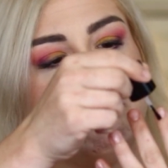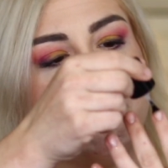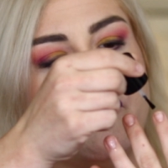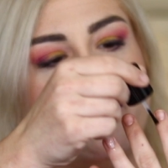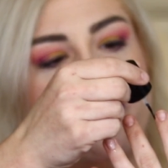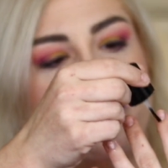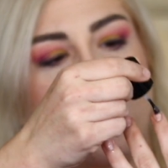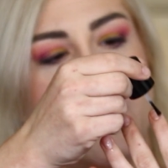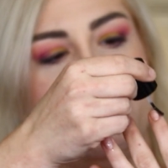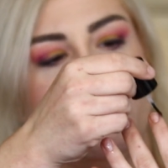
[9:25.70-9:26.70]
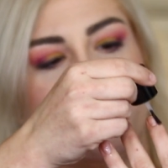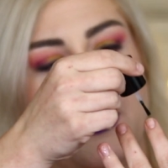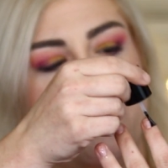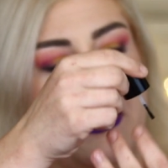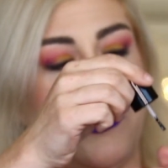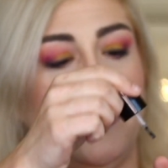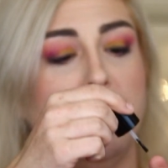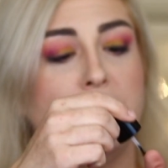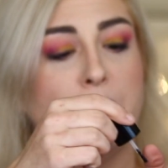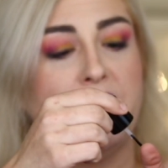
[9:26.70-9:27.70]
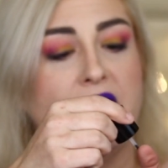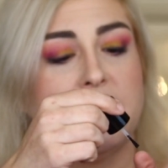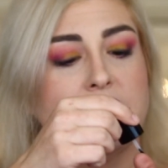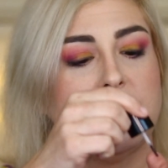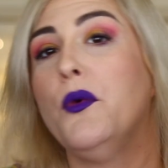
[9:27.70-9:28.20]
swiping it all over the place